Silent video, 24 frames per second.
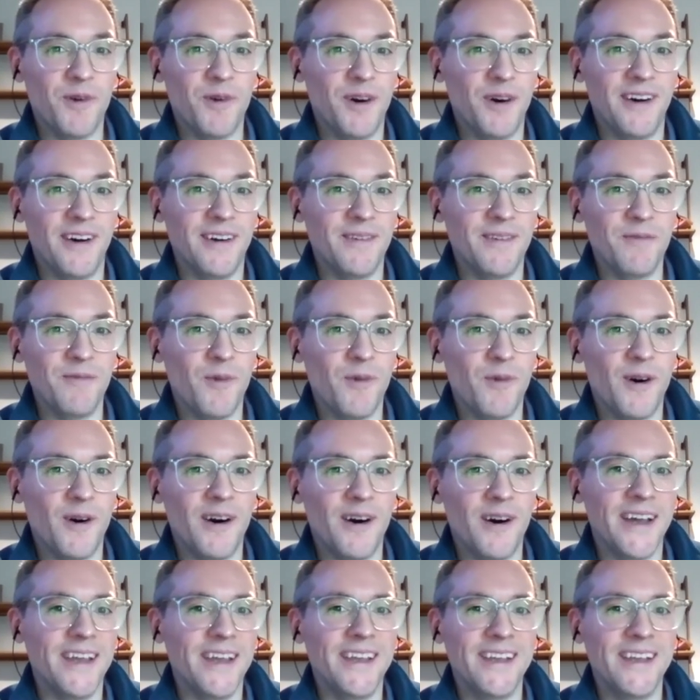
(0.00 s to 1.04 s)
what
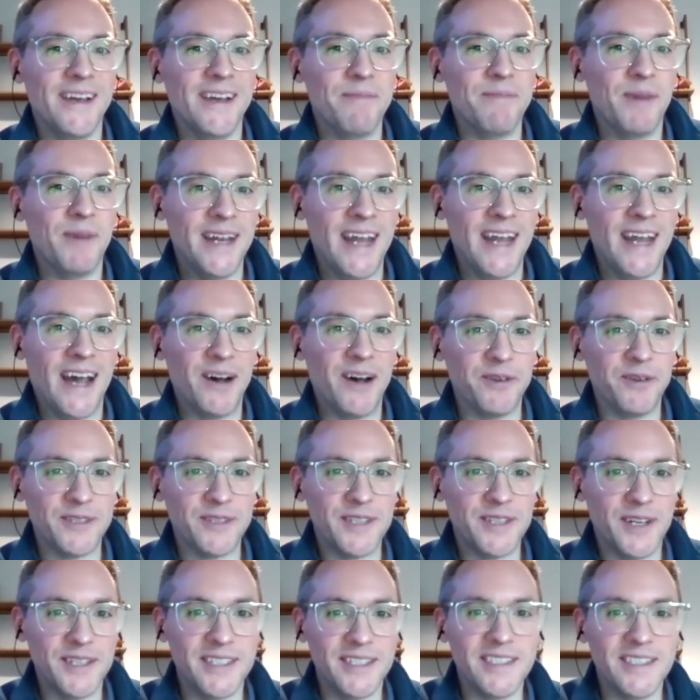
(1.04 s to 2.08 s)
why am I
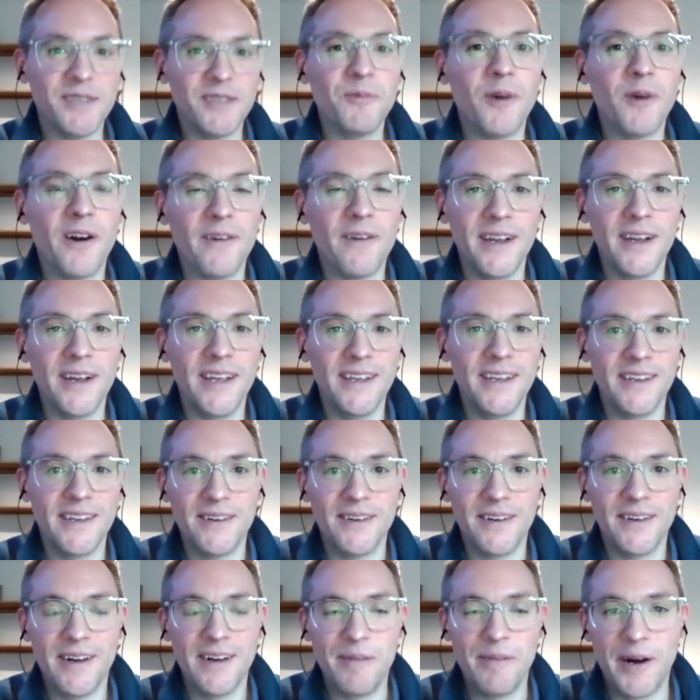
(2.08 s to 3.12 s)
now starting to
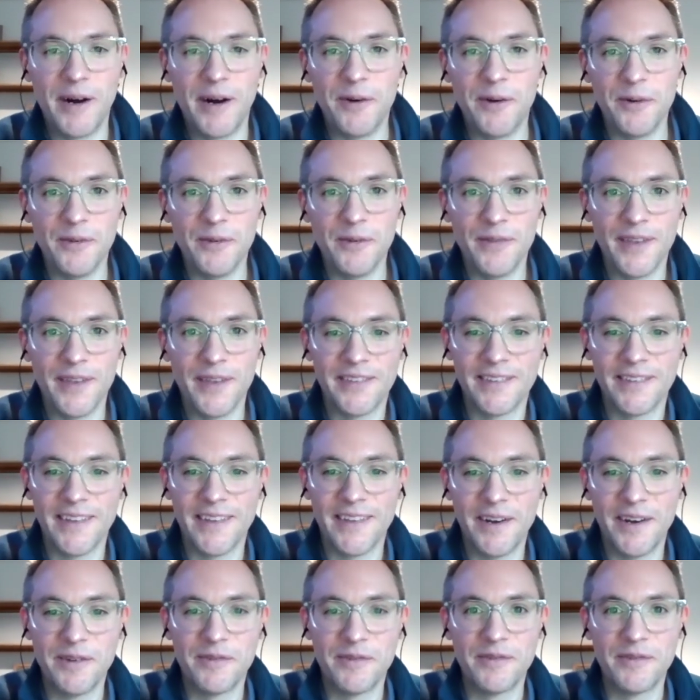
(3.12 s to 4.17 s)
worry about all of
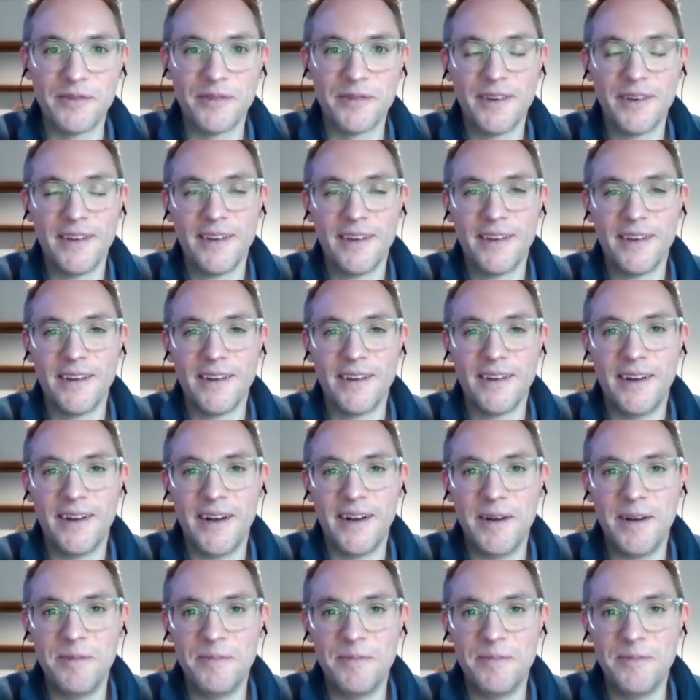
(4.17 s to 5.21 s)
this stuff?
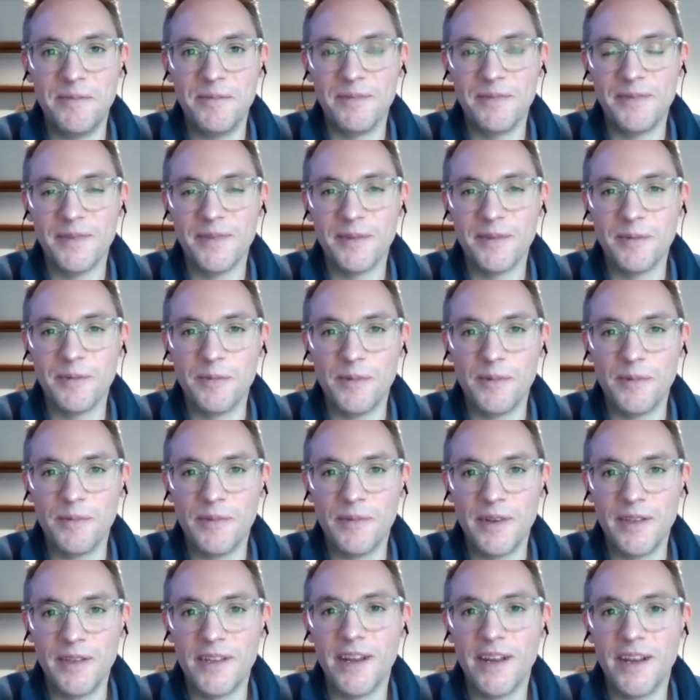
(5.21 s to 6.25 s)
Um,
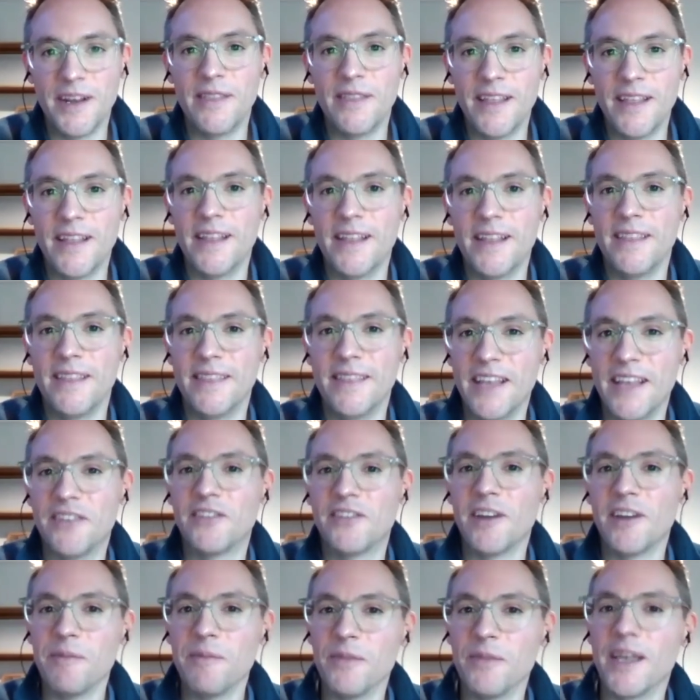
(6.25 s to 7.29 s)
you know,
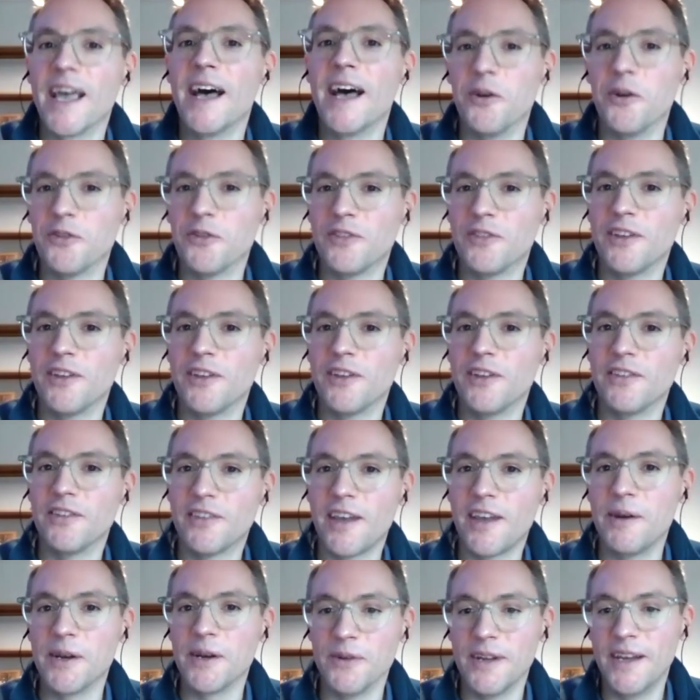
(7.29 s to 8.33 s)
there's something else
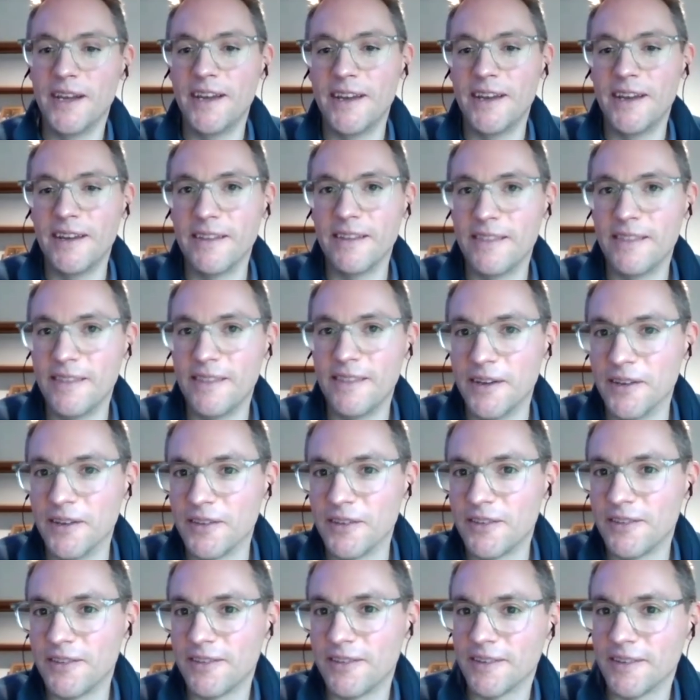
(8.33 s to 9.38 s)
that's going on here
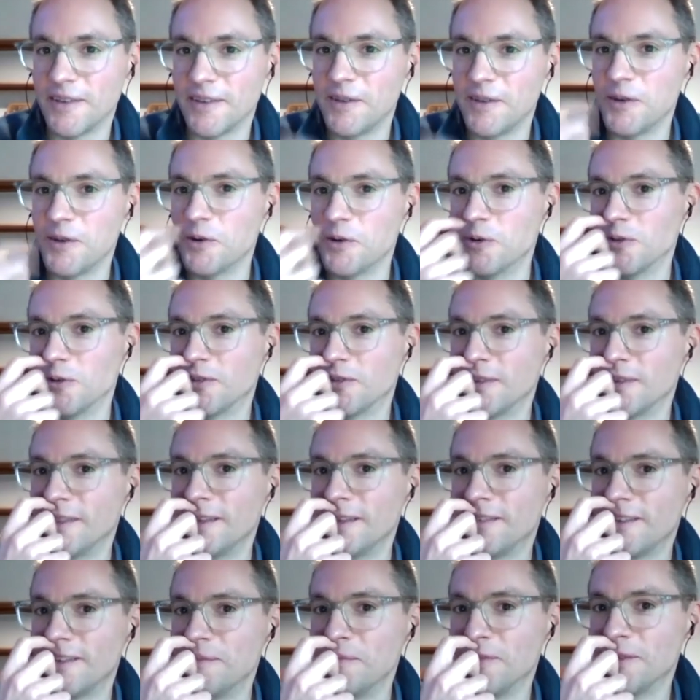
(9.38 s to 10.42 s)
that's causing
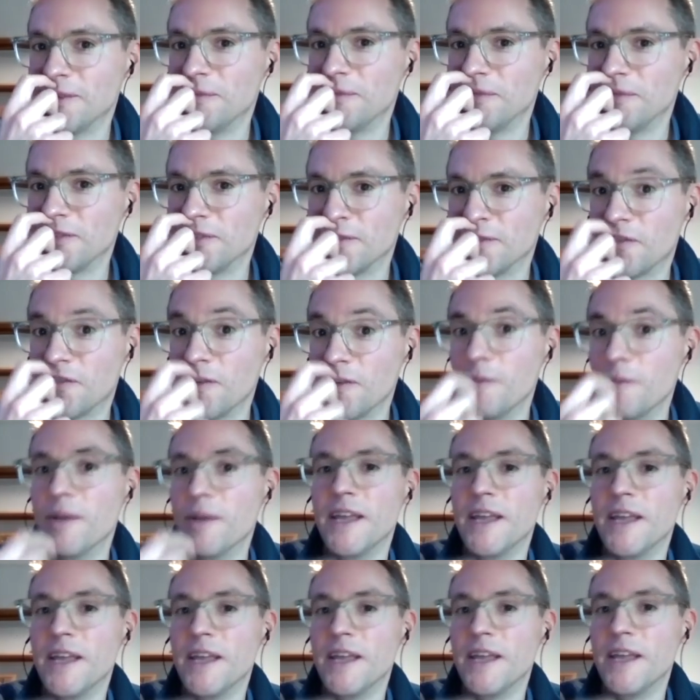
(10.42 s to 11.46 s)
the symptoms. For
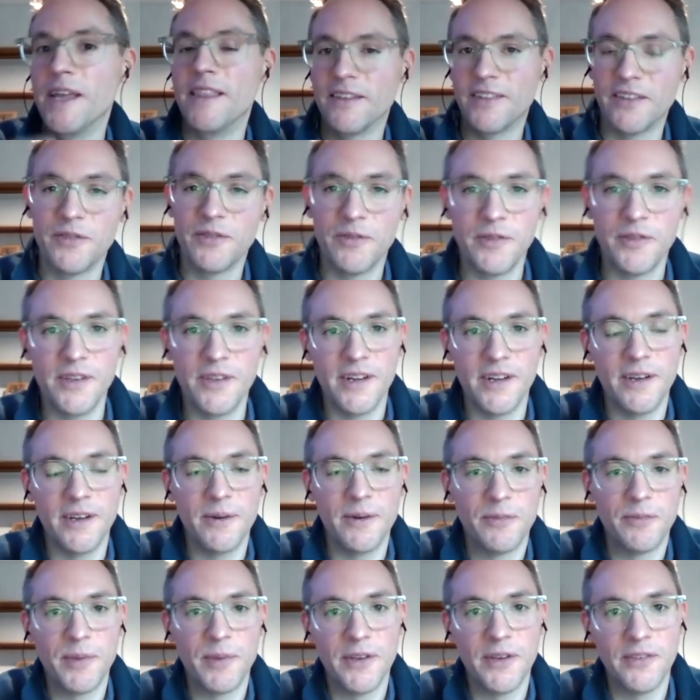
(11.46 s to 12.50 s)
me, that's that's
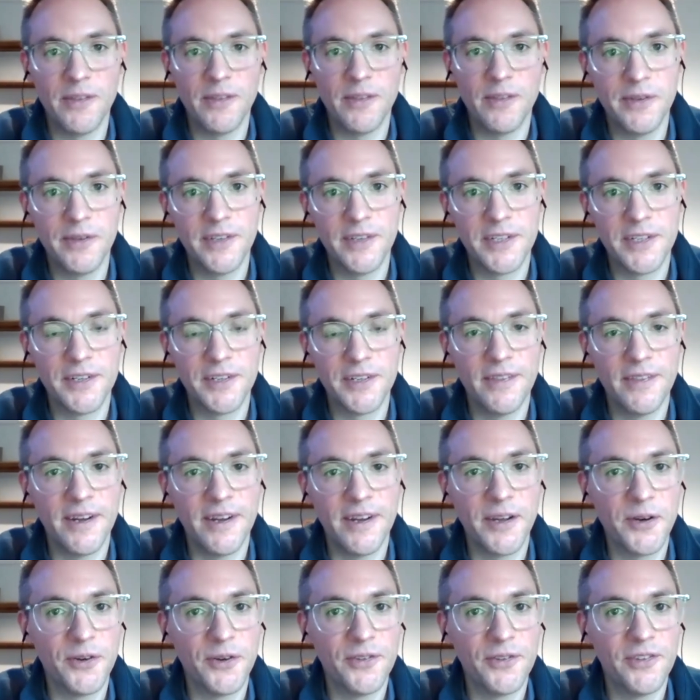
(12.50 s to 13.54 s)
you know, I suppose the
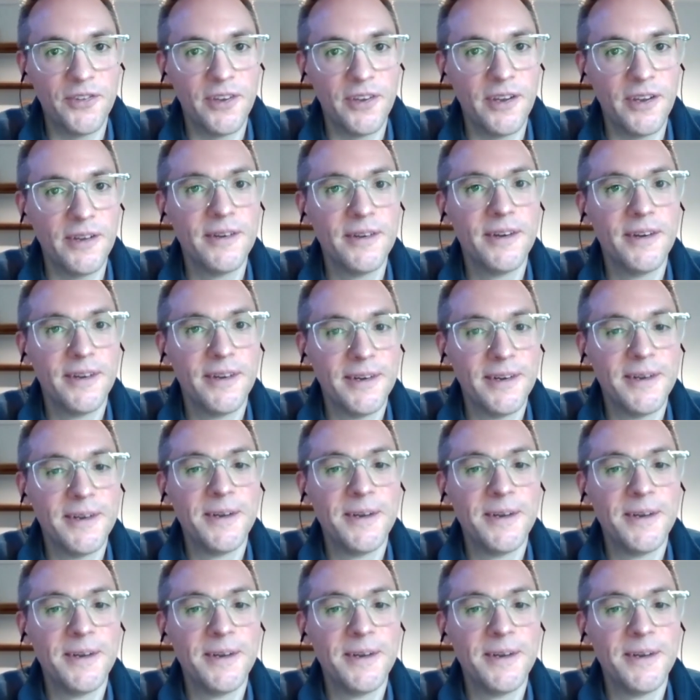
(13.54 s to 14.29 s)
position that I got to.